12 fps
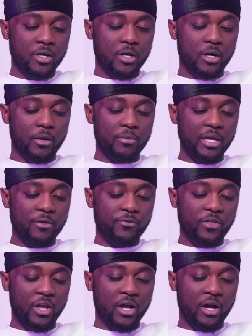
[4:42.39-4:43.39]
If
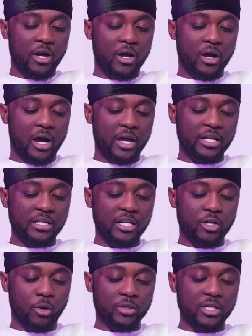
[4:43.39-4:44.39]
they are
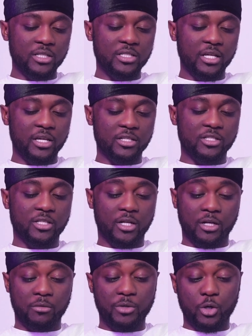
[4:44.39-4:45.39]
indeed authentic, it's
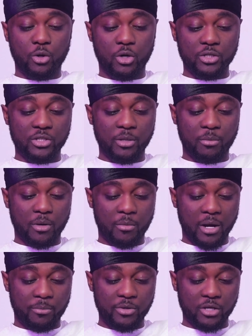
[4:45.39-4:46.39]
stunning because the
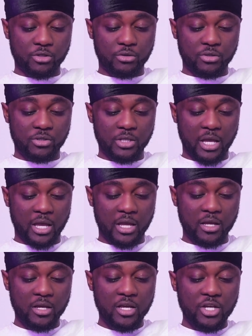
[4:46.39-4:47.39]
mom appears to
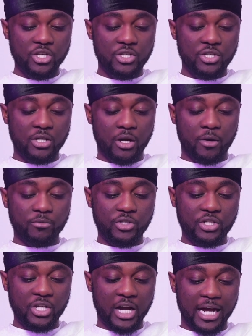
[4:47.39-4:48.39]
say
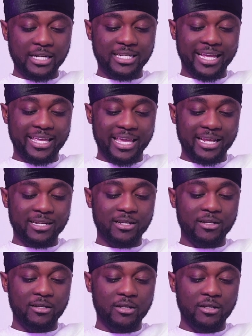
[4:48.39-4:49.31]
she had the kid